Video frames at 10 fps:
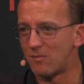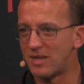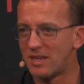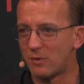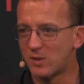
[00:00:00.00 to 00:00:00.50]

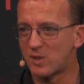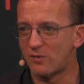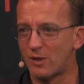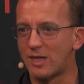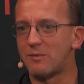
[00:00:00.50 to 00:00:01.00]
It was
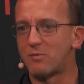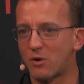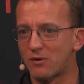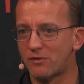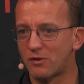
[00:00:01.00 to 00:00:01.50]
really
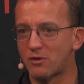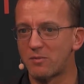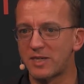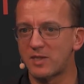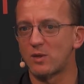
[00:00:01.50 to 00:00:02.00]
important for the
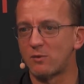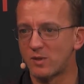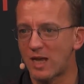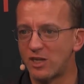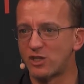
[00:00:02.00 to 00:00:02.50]
company, so
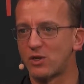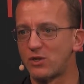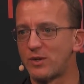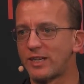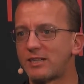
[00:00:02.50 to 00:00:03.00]
I enjoyed
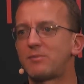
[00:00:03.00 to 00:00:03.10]
doing it.